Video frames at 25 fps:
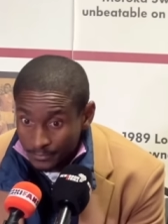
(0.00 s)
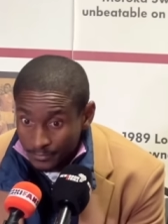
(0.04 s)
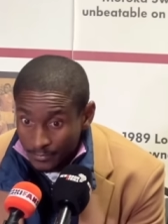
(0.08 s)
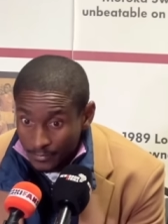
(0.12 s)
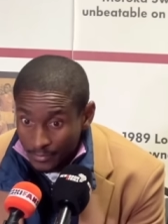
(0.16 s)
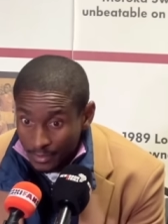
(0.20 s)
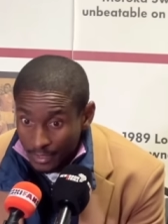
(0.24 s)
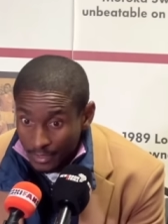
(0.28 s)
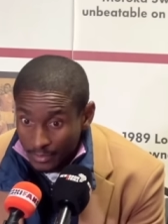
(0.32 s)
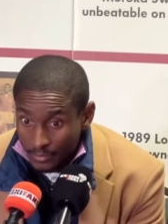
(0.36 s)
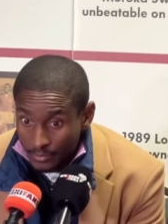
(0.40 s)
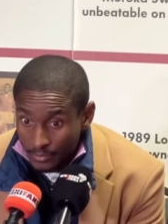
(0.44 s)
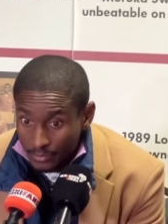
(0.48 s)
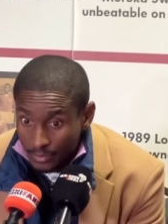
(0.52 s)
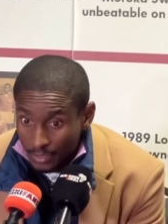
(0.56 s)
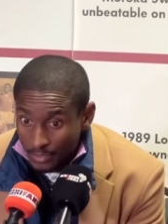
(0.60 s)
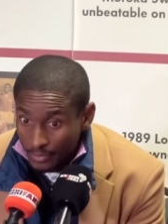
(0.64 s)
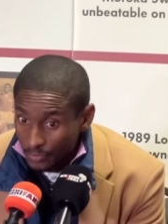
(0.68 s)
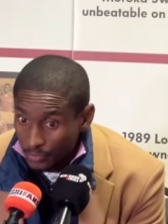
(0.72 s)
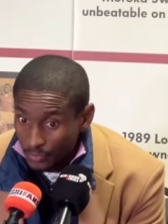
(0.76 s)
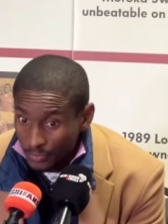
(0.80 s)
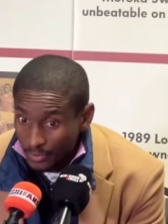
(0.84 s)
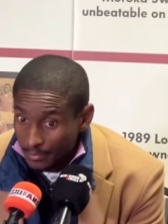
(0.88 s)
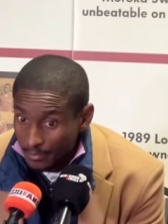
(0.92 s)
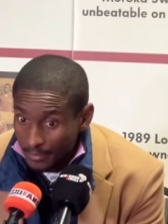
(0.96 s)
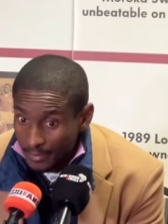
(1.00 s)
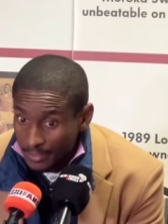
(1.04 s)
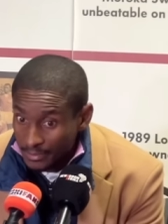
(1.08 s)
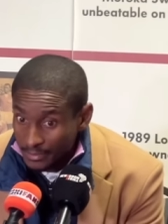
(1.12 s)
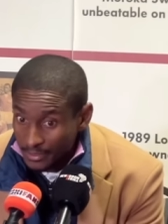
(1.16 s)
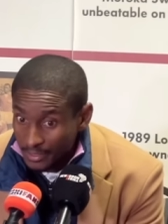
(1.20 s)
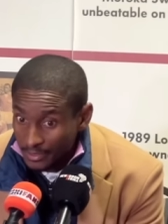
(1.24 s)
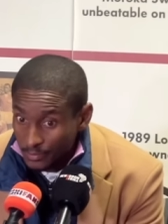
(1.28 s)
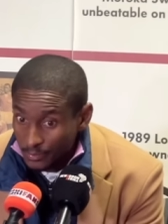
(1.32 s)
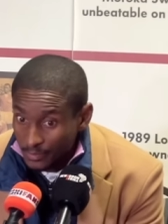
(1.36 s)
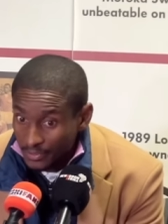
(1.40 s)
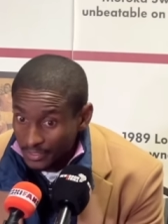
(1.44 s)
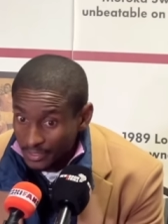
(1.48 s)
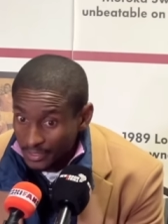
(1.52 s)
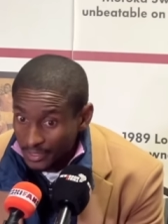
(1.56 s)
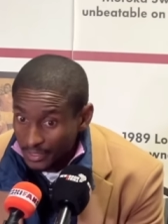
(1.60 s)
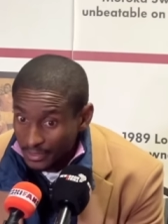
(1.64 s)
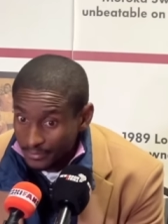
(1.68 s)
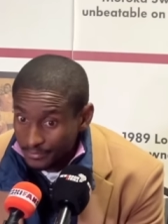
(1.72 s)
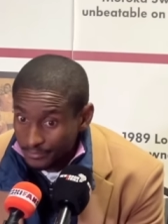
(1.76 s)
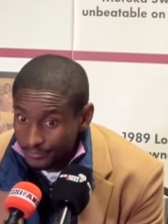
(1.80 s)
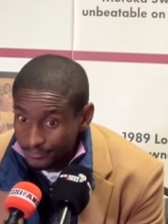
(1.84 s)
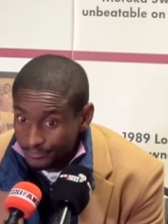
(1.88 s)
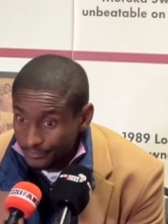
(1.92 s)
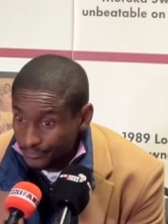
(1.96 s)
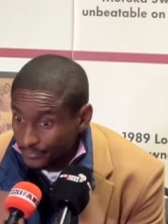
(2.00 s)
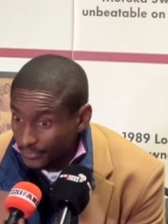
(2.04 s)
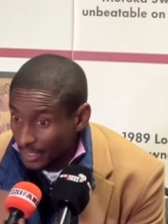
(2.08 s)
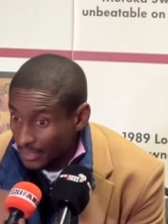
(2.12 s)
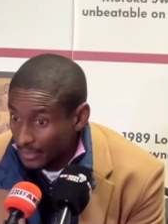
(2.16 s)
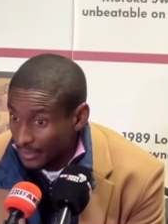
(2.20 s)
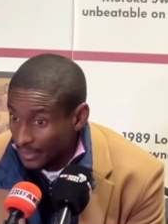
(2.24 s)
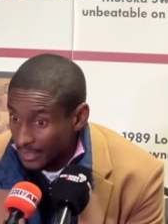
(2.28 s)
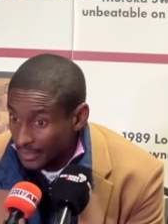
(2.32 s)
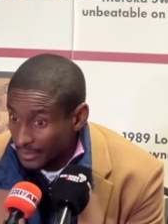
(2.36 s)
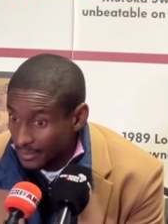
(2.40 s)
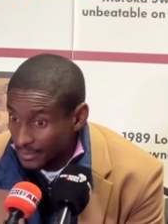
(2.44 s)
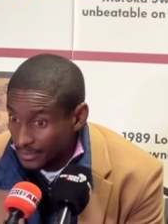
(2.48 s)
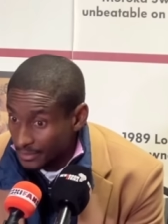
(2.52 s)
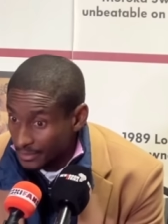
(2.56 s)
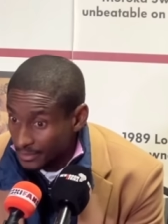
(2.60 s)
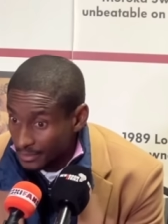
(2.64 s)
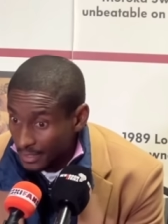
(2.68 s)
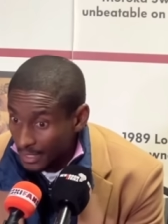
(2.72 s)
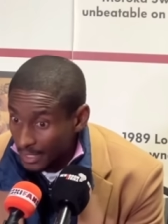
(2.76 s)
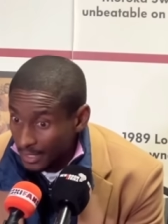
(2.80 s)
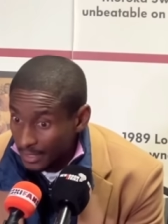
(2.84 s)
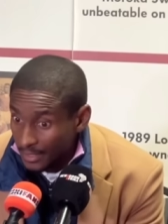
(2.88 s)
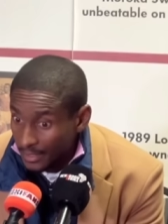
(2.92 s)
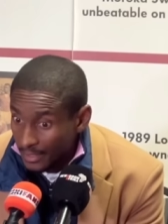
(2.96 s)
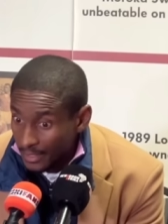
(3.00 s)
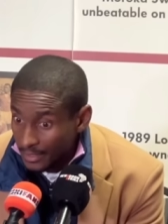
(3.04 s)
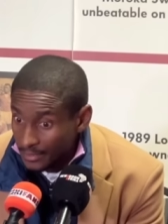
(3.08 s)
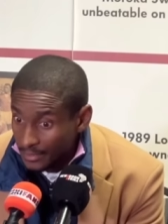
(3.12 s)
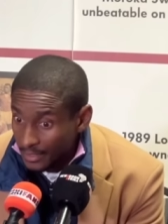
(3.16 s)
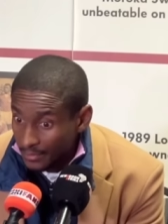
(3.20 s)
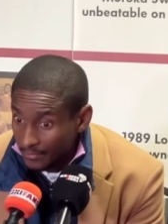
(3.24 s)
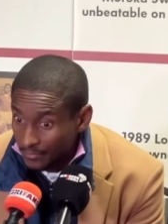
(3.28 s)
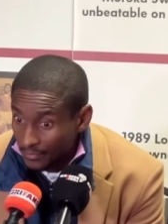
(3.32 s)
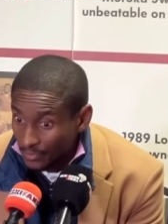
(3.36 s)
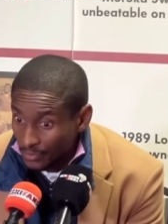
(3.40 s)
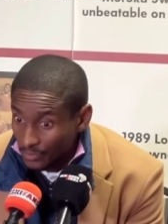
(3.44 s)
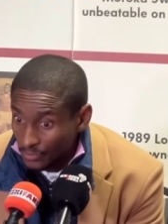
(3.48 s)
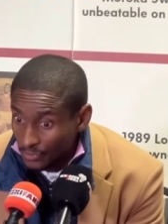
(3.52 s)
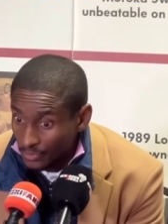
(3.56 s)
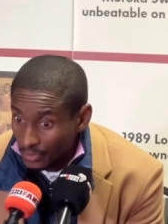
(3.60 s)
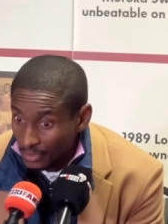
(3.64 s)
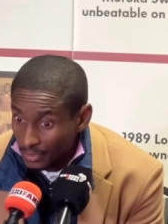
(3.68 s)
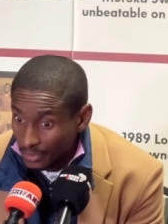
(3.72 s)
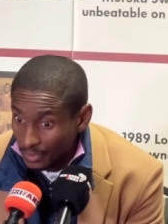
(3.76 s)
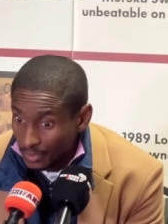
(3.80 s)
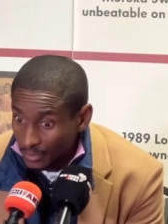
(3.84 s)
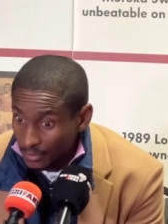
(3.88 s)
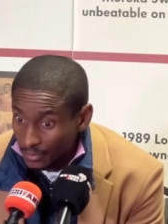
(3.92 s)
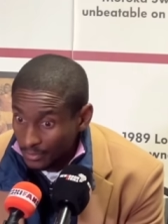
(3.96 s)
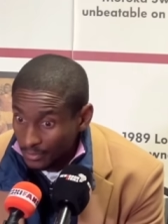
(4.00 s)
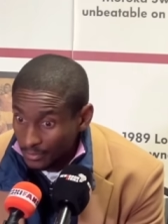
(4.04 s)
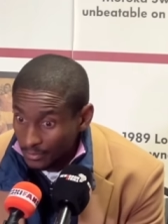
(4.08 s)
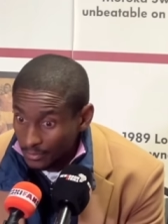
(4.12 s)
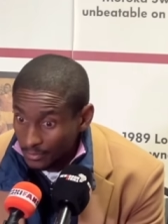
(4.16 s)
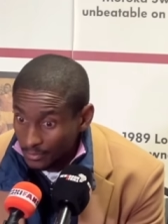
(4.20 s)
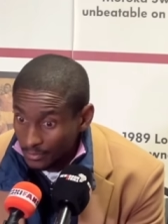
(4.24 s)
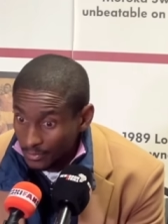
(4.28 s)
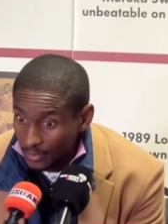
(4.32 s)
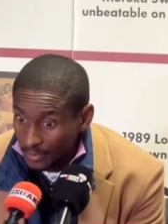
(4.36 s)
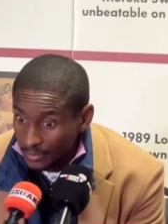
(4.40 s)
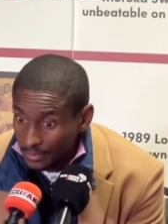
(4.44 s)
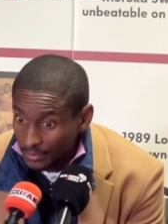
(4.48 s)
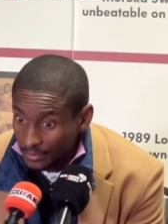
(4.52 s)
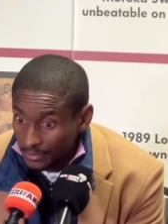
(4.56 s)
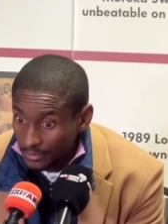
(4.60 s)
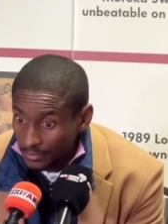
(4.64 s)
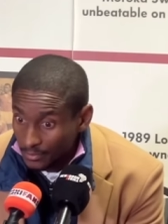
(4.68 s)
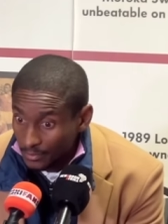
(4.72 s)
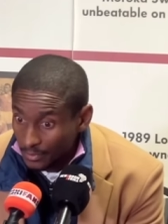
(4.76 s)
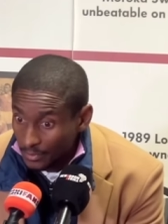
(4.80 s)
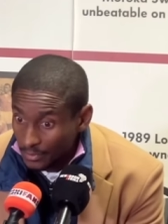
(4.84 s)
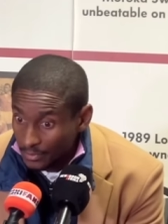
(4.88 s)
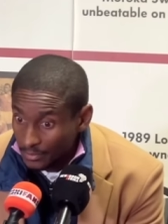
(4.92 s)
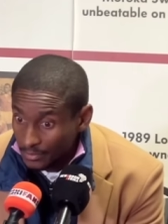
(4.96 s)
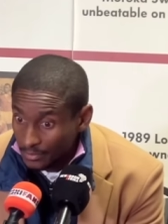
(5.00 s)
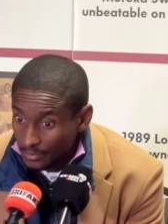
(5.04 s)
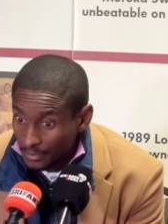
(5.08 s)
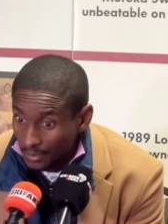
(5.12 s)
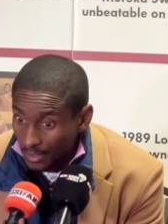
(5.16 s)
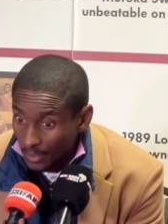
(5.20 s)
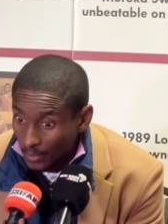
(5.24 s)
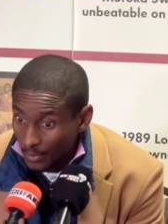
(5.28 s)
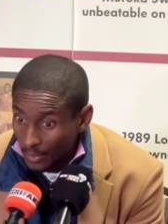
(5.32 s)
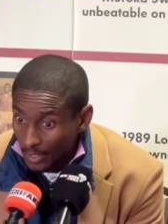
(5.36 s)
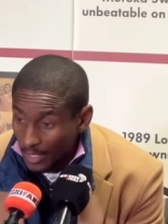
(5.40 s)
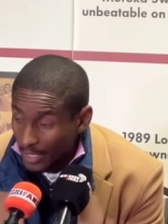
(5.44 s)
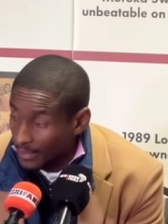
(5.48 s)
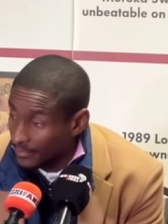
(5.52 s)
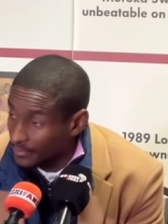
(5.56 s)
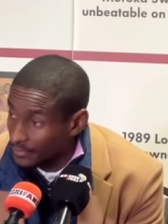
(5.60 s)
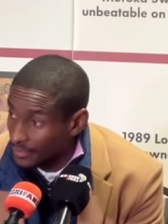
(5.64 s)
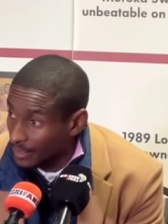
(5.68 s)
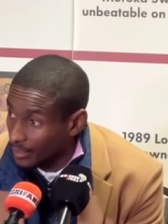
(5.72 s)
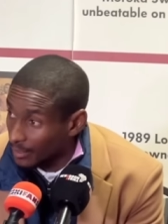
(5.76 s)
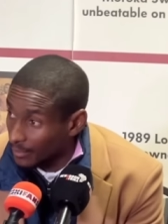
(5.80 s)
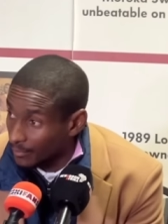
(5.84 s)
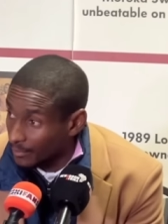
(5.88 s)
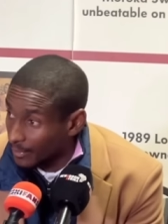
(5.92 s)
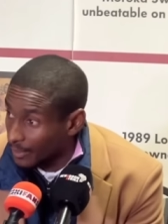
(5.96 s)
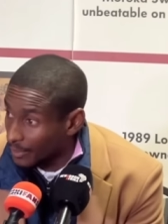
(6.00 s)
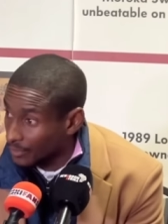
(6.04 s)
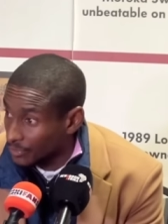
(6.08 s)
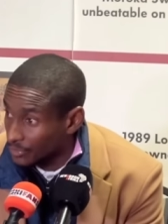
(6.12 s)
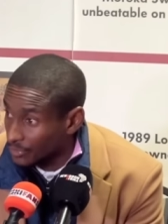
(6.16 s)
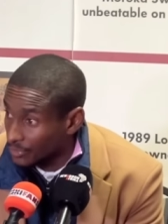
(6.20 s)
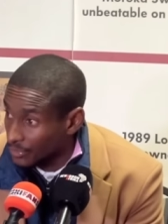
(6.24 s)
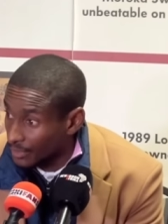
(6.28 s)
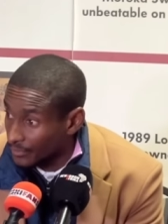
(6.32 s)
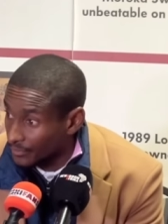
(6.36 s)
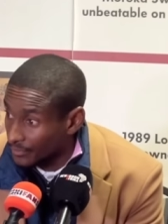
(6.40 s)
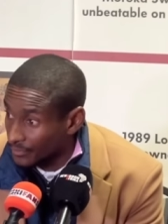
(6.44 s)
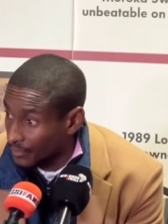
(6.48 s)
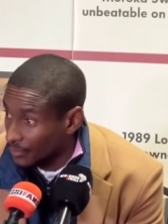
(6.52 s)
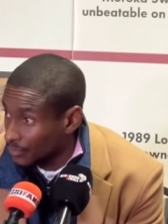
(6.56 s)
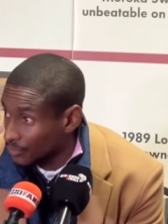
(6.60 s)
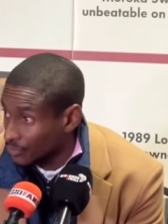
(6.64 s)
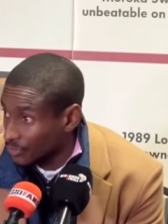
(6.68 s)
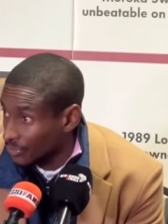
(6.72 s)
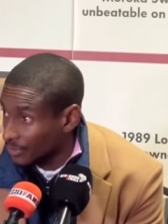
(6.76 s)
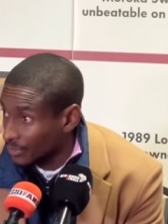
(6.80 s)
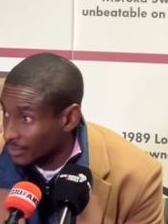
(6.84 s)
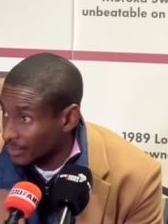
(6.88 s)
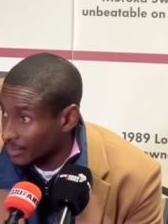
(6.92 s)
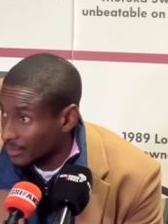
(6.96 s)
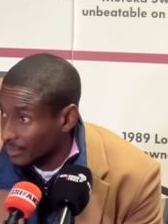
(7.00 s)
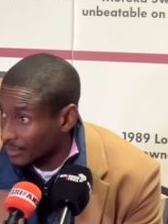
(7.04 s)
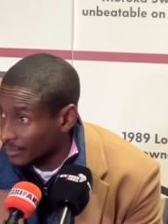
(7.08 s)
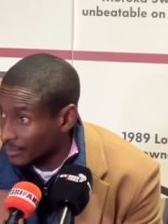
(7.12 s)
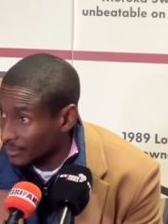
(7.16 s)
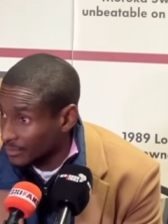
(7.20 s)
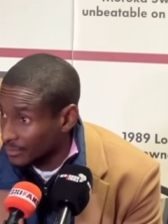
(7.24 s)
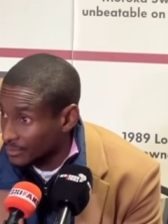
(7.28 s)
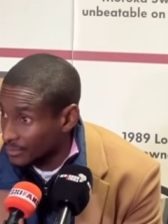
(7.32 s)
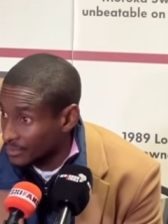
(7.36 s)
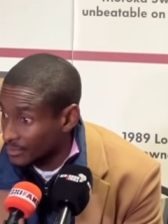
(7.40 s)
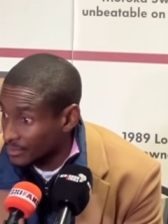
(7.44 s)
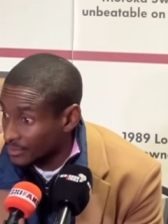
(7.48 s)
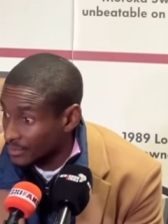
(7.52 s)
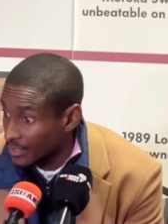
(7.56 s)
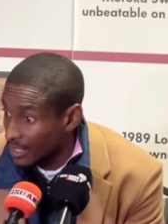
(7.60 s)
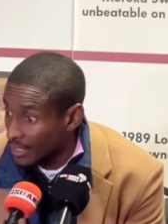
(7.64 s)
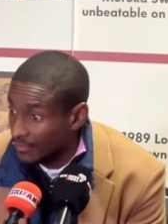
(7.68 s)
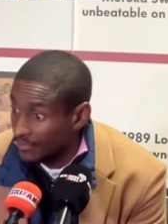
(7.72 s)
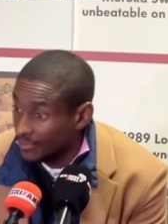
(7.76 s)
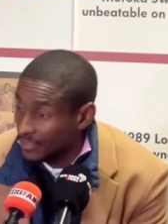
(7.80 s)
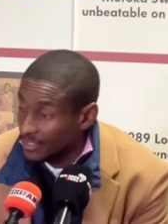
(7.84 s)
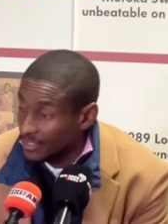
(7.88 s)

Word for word: and and do the best that we can. And that's and that's unfortunately what what our lives are about. Unfortunately, it's heavy is